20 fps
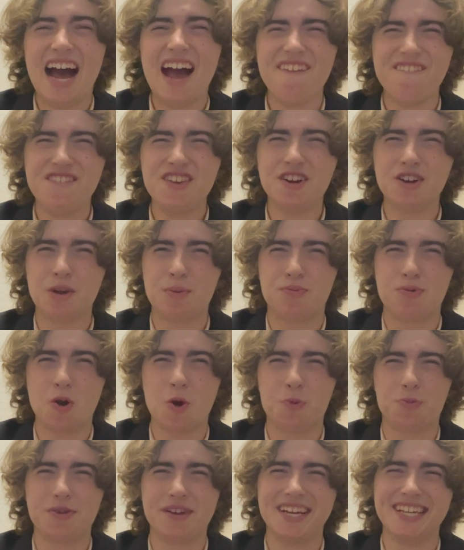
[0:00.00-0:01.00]
I feel it
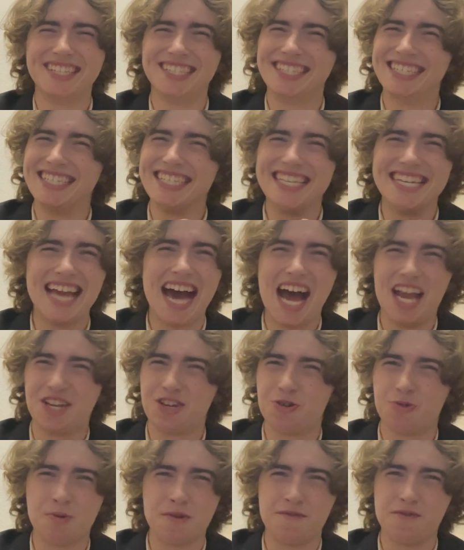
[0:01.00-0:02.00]
appropriate not
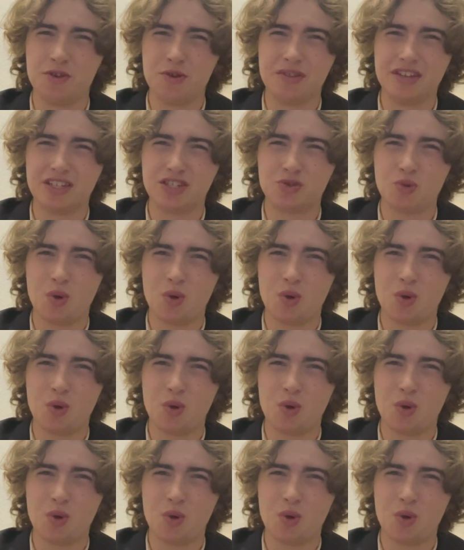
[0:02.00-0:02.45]
to review this